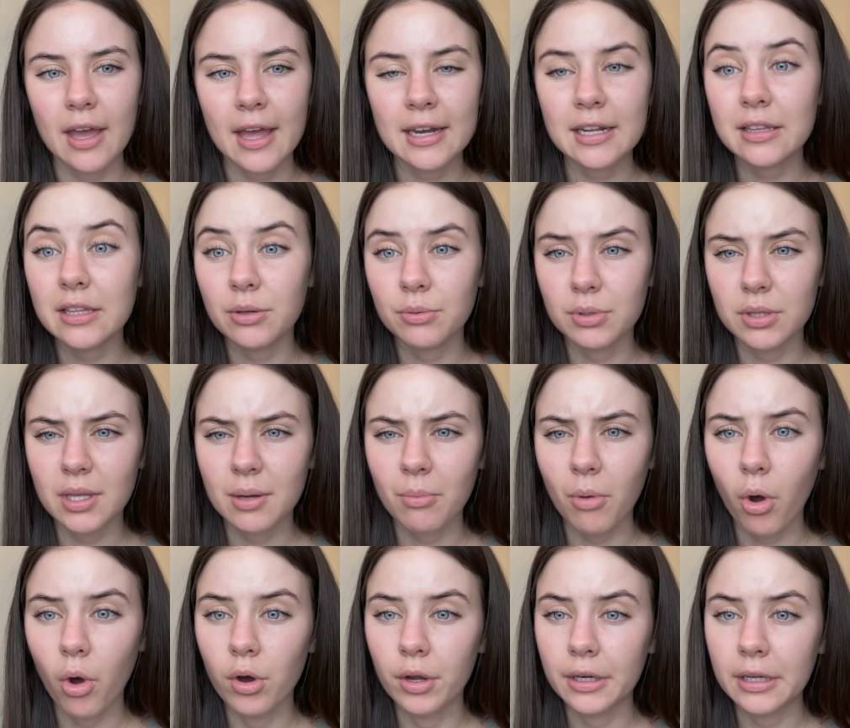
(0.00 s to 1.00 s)
anything with them
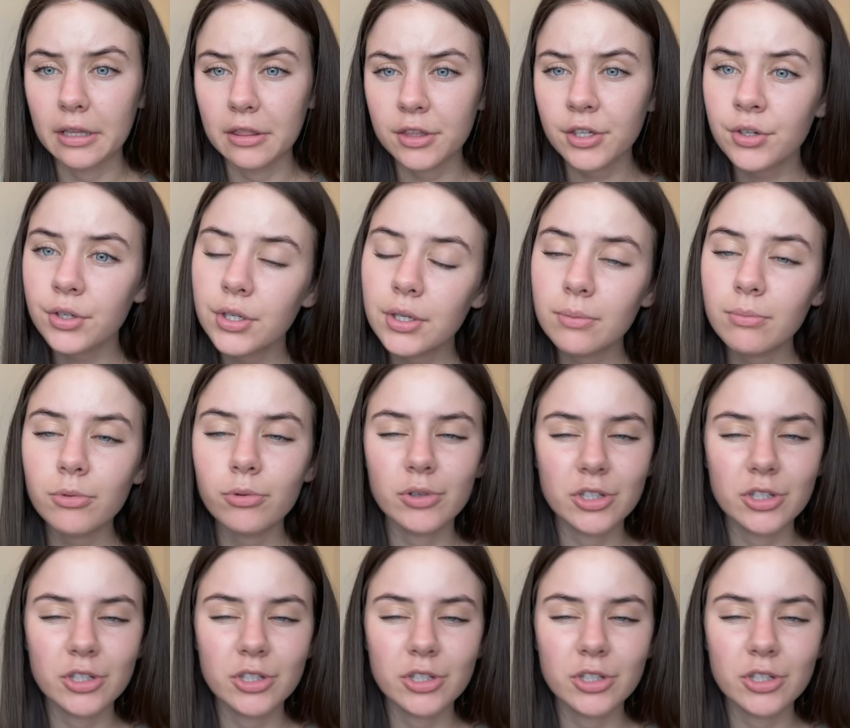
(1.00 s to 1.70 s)
on Ethereum,